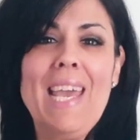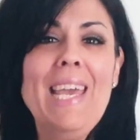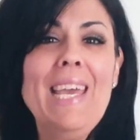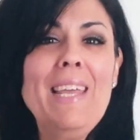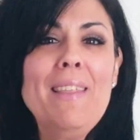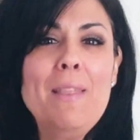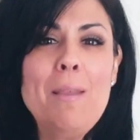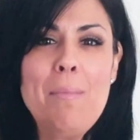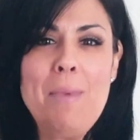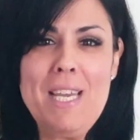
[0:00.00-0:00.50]

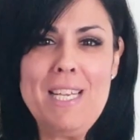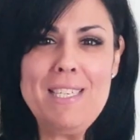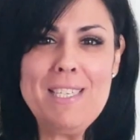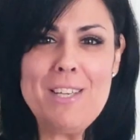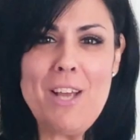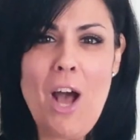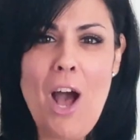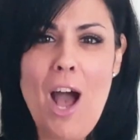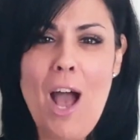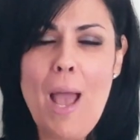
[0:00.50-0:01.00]
In the
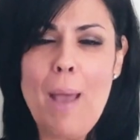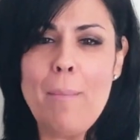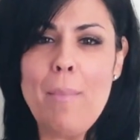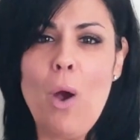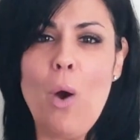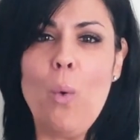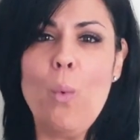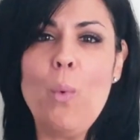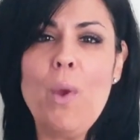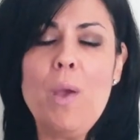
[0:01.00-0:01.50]

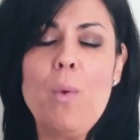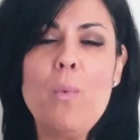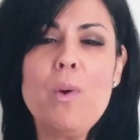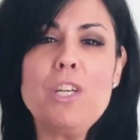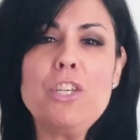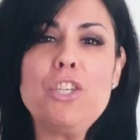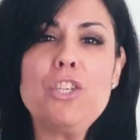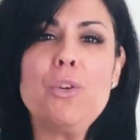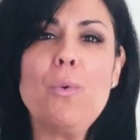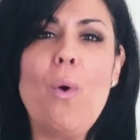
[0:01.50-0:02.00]
meantime, we
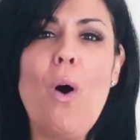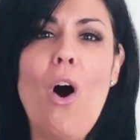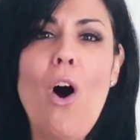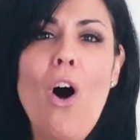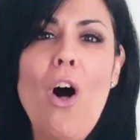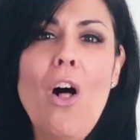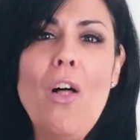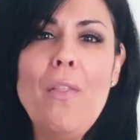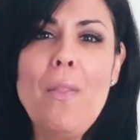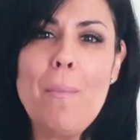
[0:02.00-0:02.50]
wish you
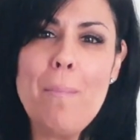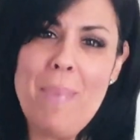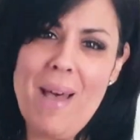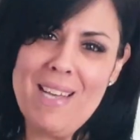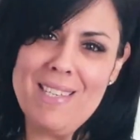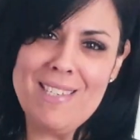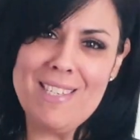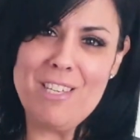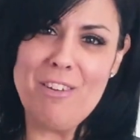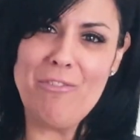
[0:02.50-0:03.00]
all the
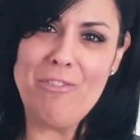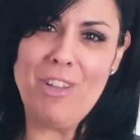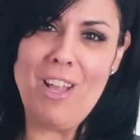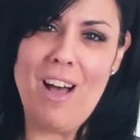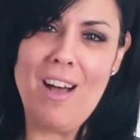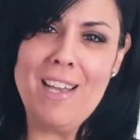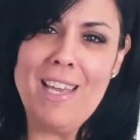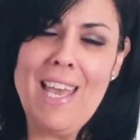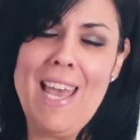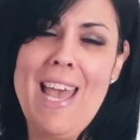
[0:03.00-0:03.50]
best of
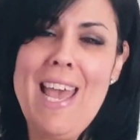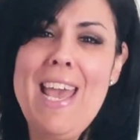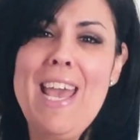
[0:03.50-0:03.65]
luck